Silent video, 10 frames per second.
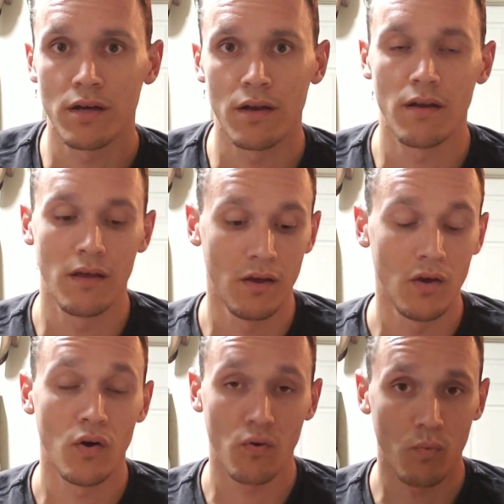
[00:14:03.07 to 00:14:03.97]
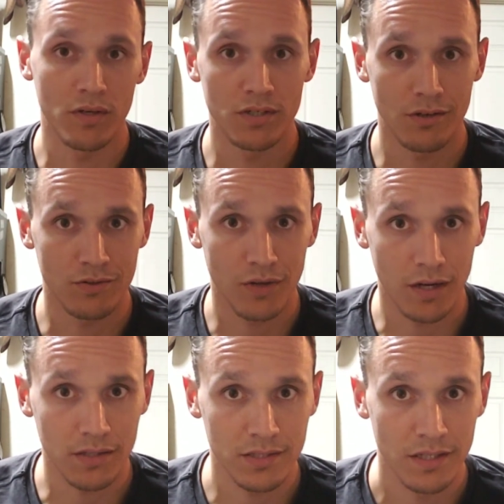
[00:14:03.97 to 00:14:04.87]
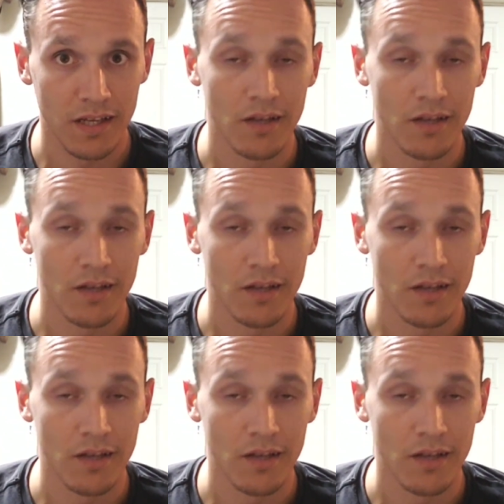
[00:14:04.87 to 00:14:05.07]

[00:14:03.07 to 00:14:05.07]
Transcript: ton or 1 ton trucks.